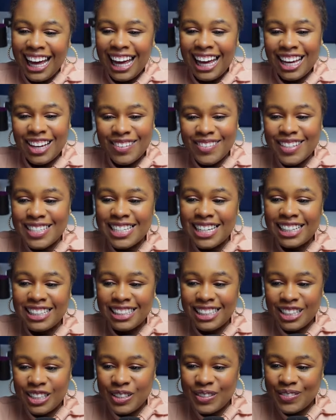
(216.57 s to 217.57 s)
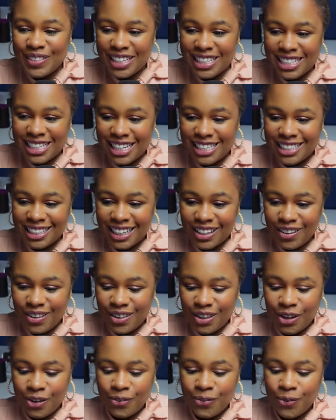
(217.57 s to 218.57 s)
It was a little bit touch and go
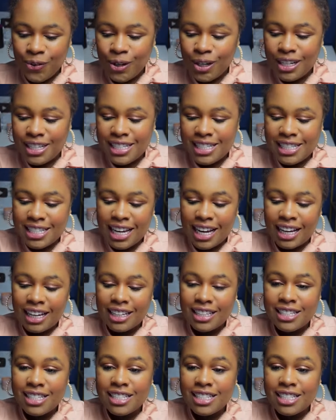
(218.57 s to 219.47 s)
there for a second.